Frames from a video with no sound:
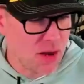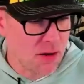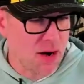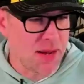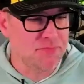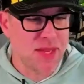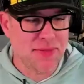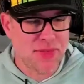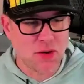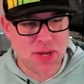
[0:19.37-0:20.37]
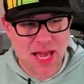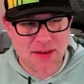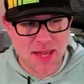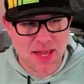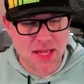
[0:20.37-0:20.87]
All right. I think we
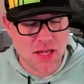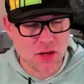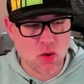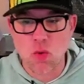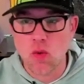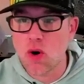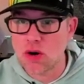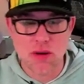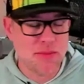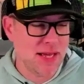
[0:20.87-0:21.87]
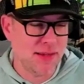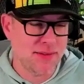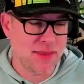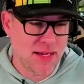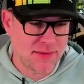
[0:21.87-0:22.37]
have a quorum,
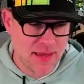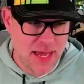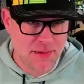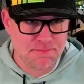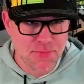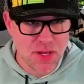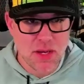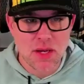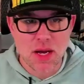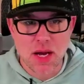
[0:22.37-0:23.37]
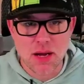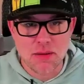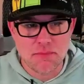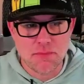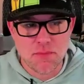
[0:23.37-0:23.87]
as they say.
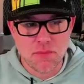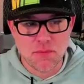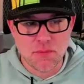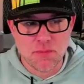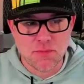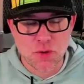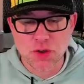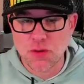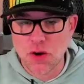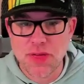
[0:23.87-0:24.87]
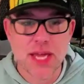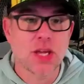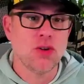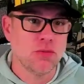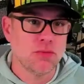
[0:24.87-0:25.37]
Um, First of all,
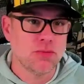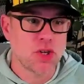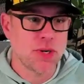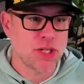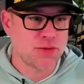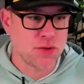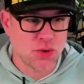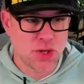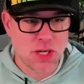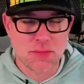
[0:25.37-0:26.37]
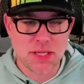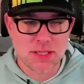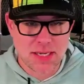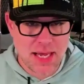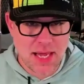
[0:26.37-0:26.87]
thank you so much for joining me
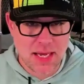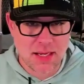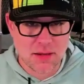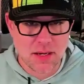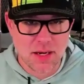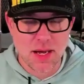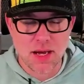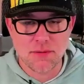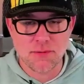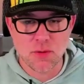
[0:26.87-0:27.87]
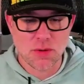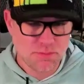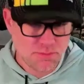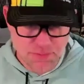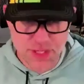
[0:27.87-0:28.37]
today for
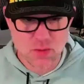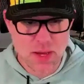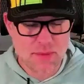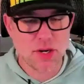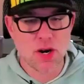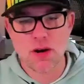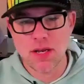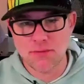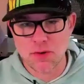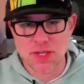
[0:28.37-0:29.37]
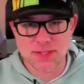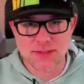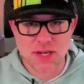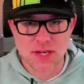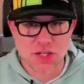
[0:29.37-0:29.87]
this webinar and for this
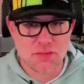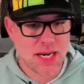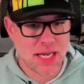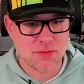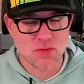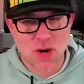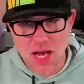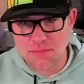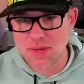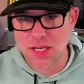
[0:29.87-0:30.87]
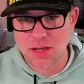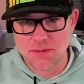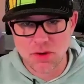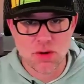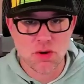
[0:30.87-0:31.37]
discussion. My name's Rob. Many
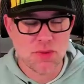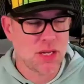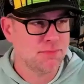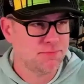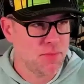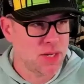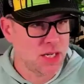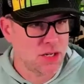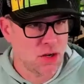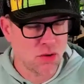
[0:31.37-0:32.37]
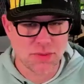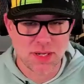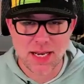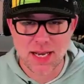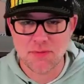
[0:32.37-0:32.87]
of you know me, many don't,
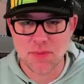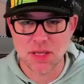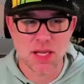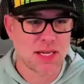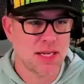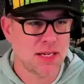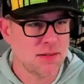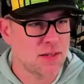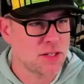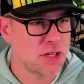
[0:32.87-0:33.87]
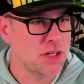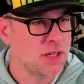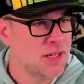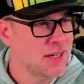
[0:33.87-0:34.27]
and have been lucky in such a